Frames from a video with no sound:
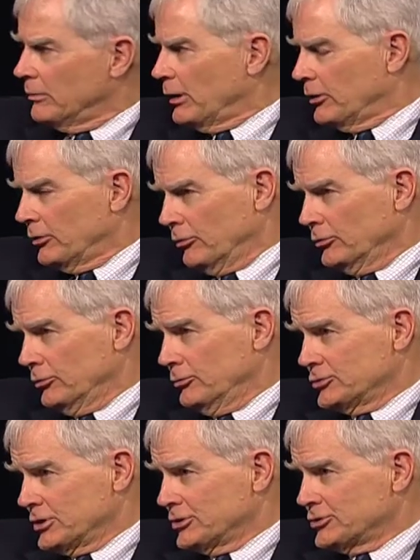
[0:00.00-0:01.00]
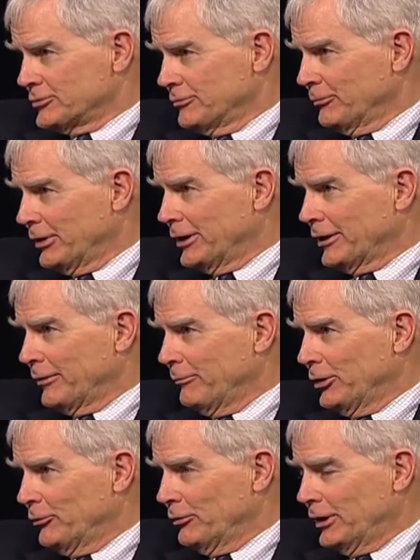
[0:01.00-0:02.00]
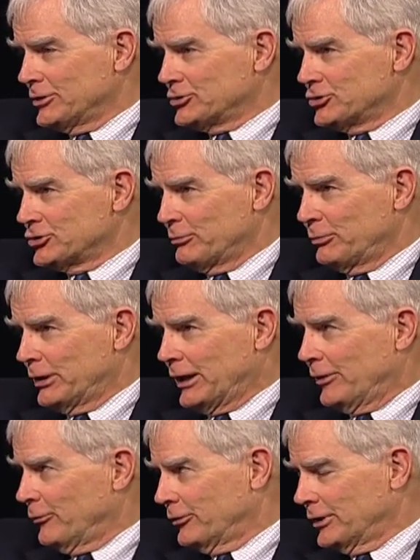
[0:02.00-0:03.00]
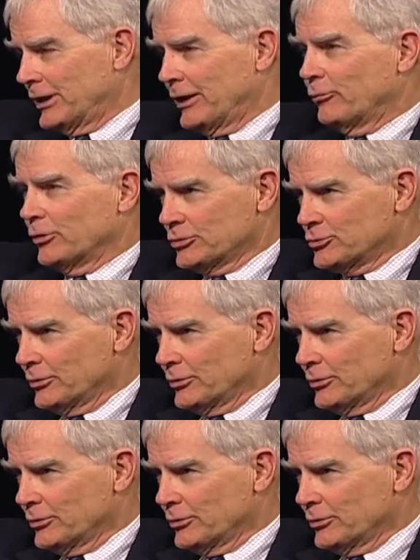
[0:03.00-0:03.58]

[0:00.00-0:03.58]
Belle says be in a committed relationship, but I don't think that works.